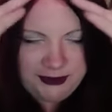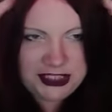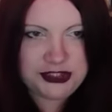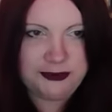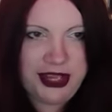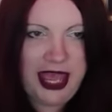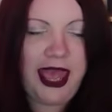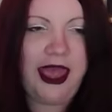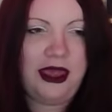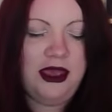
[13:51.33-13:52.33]
mentioned my
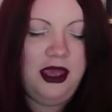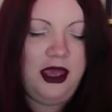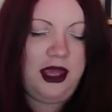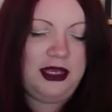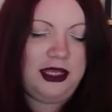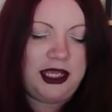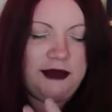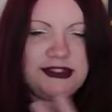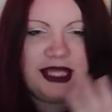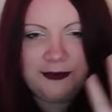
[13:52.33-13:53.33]
hair, and like,
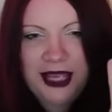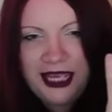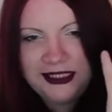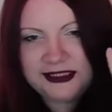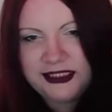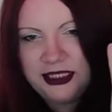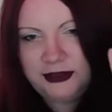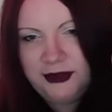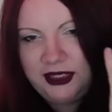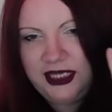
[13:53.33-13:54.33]
I was getting pains in
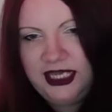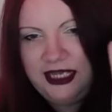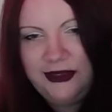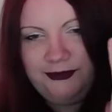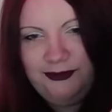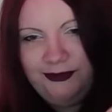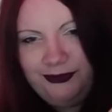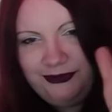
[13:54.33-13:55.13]
like my here,